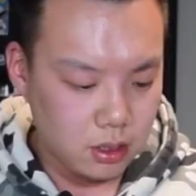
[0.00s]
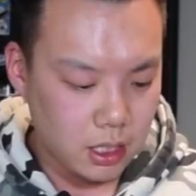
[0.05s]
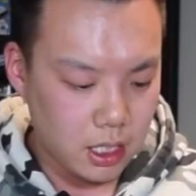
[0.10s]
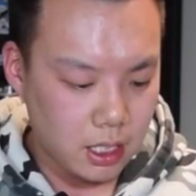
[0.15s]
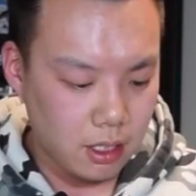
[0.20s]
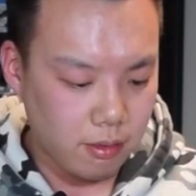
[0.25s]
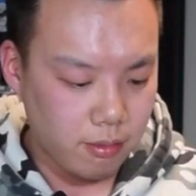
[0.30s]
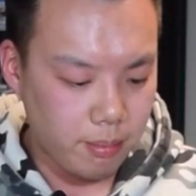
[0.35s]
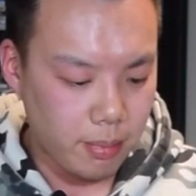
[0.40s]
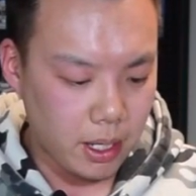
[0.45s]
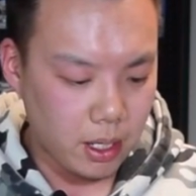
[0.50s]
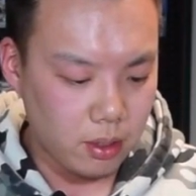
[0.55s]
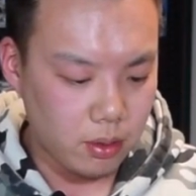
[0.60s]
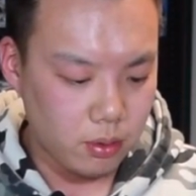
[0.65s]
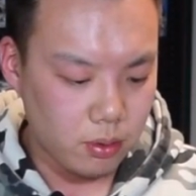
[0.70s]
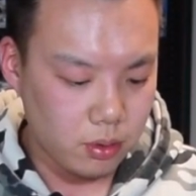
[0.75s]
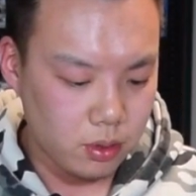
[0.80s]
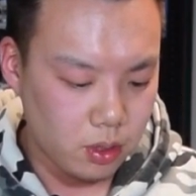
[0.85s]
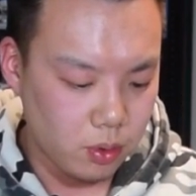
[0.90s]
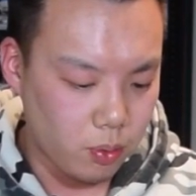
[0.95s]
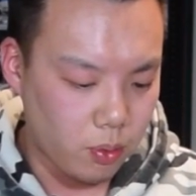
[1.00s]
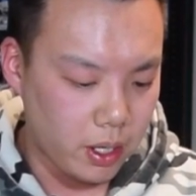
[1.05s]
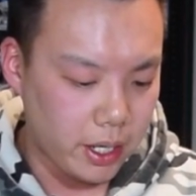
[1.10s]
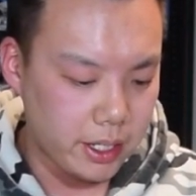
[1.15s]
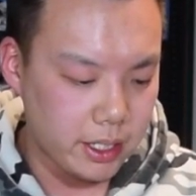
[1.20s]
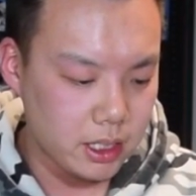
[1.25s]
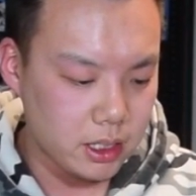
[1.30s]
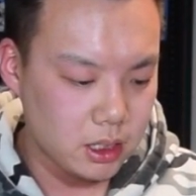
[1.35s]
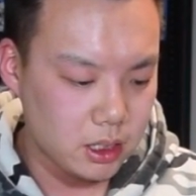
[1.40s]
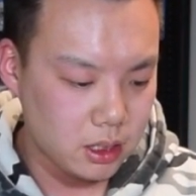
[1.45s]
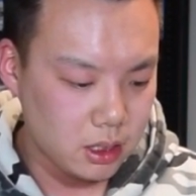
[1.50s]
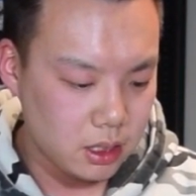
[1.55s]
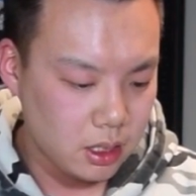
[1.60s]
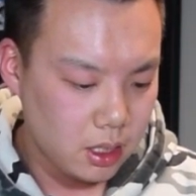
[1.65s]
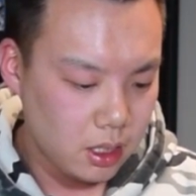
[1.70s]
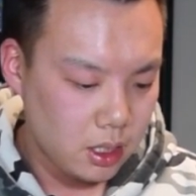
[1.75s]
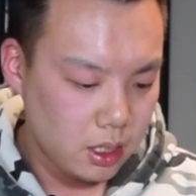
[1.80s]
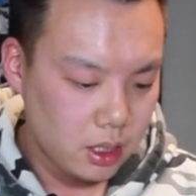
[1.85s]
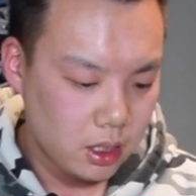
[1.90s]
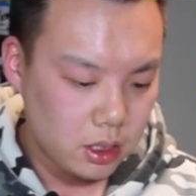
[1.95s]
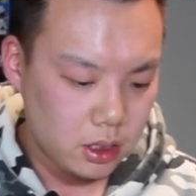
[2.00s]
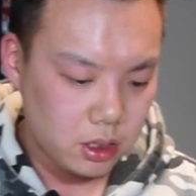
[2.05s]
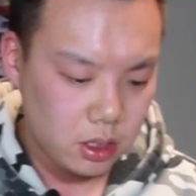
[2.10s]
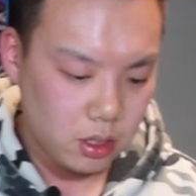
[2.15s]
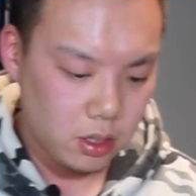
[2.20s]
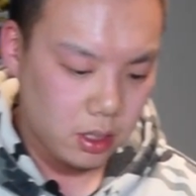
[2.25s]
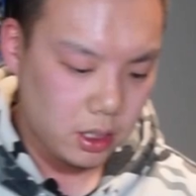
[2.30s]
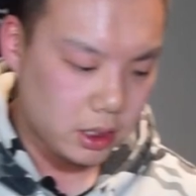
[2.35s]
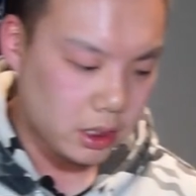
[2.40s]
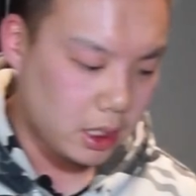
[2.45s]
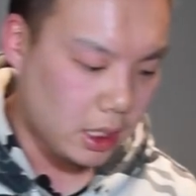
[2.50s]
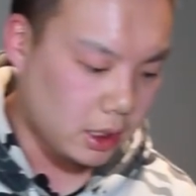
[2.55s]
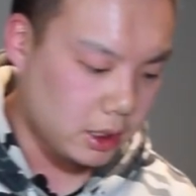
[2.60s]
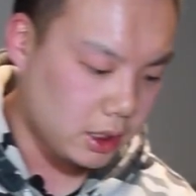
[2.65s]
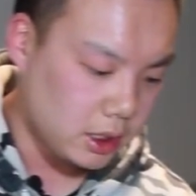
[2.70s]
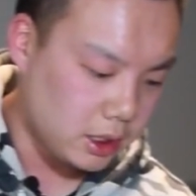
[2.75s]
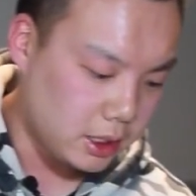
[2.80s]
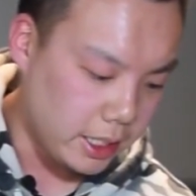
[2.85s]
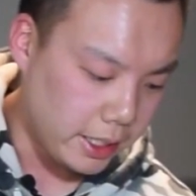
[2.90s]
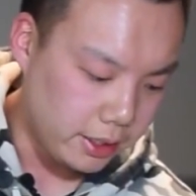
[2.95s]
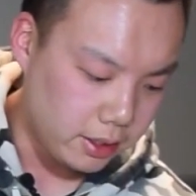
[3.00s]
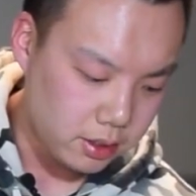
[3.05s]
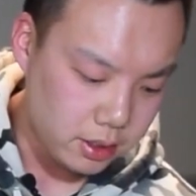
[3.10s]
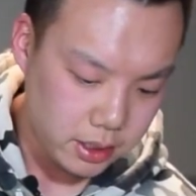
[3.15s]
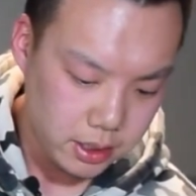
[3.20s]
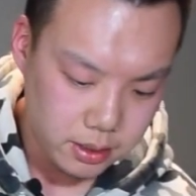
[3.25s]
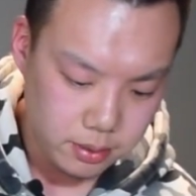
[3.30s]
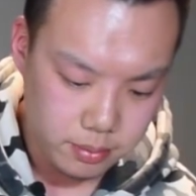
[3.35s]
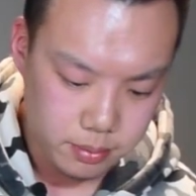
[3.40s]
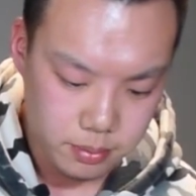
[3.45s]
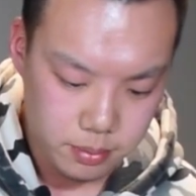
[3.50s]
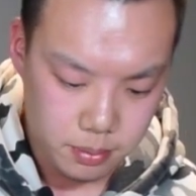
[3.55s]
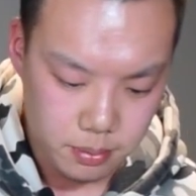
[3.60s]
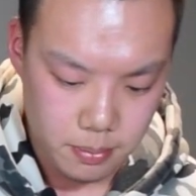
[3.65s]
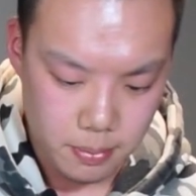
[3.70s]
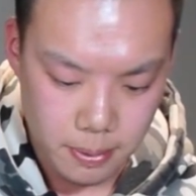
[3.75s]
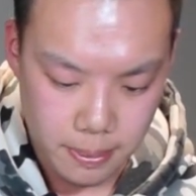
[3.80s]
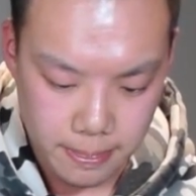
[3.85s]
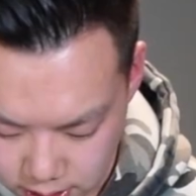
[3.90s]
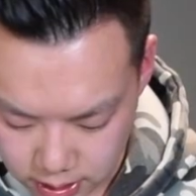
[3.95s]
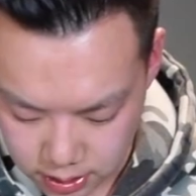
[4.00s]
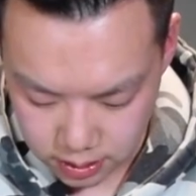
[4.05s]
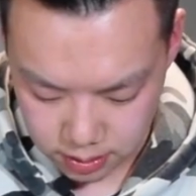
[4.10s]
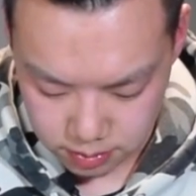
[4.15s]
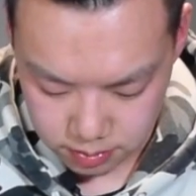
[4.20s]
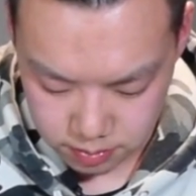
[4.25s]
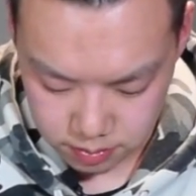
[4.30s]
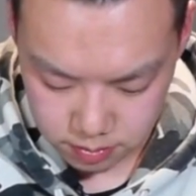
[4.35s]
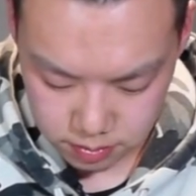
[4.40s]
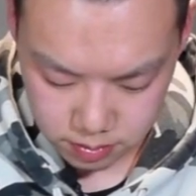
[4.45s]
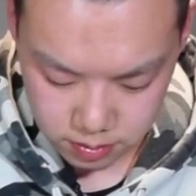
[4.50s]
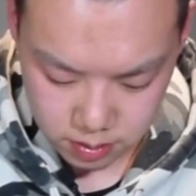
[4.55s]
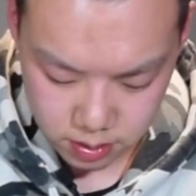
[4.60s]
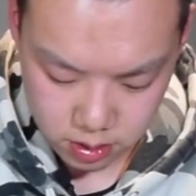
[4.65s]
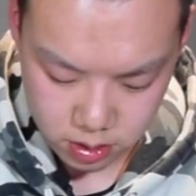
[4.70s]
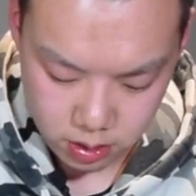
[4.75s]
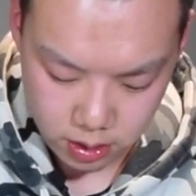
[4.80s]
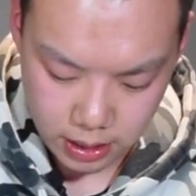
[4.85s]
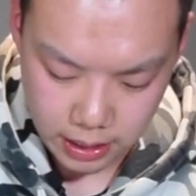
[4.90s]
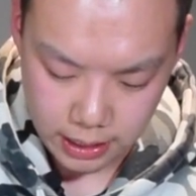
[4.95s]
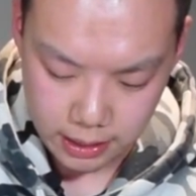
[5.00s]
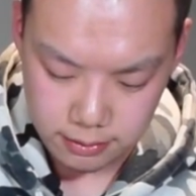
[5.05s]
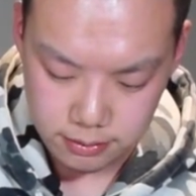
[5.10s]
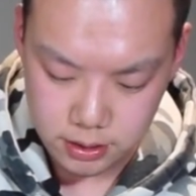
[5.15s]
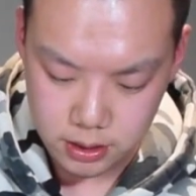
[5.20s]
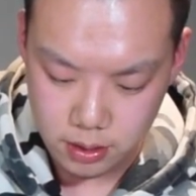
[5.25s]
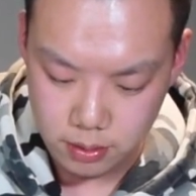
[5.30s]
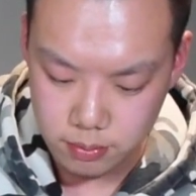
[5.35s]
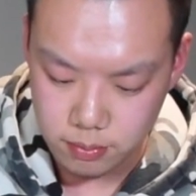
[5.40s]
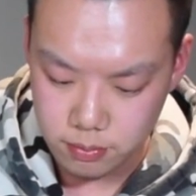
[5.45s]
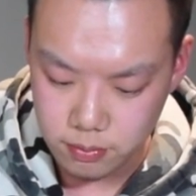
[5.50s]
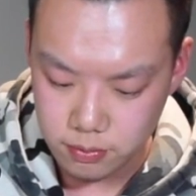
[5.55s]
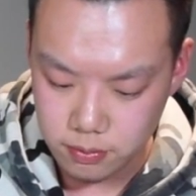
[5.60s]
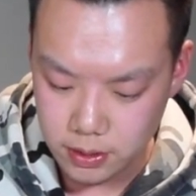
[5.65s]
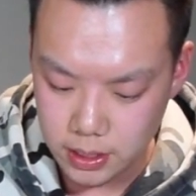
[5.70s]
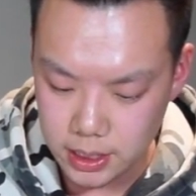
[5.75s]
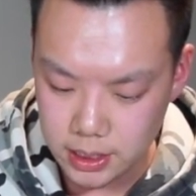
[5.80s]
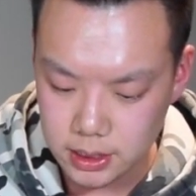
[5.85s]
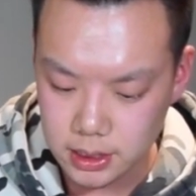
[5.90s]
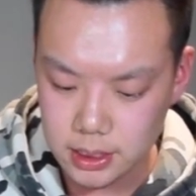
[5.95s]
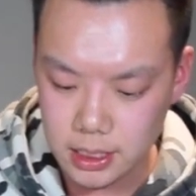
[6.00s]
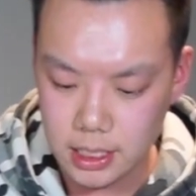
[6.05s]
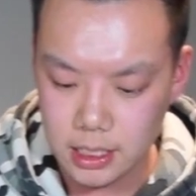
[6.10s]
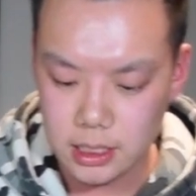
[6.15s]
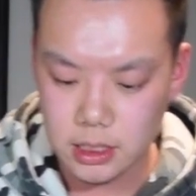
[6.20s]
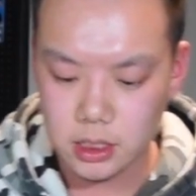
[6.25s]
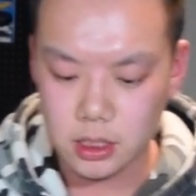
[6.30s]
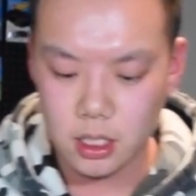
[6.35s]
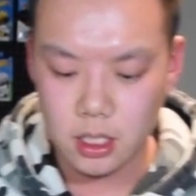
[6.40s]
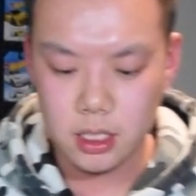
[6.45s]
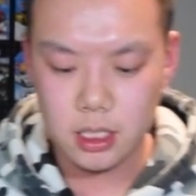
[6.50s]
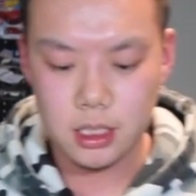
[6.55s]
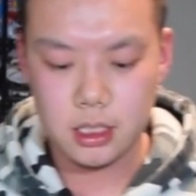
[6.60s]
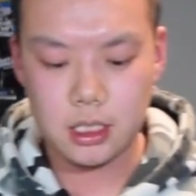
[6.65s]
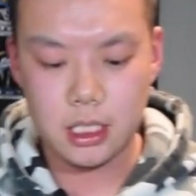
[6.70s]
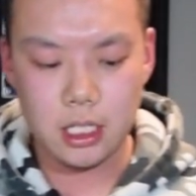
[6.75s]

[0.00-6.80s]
kind of mount the wires so it's not just dangling. So I have some friends that installed this